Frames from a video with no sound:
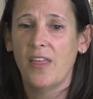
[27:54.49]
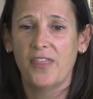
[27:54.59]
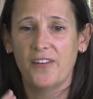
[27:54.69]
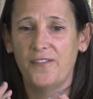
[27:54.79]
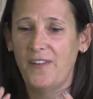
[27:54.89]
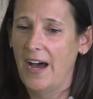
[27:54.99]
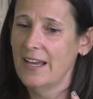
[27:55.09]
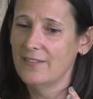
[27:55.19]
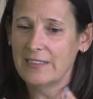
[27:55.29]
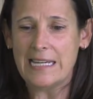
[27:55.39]
The
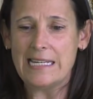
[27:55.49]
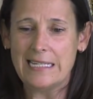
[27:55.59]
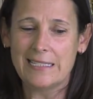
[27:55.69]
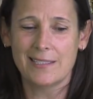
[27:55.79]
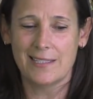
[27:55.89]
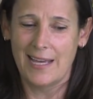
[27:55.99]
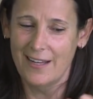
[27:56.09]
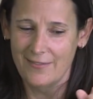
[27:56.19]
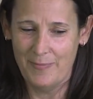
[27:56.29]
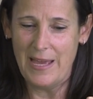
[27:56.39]
5 ladies that
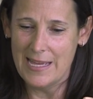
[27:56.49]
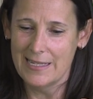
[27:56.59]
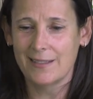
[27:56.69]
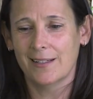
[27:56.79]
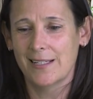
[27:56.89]
have been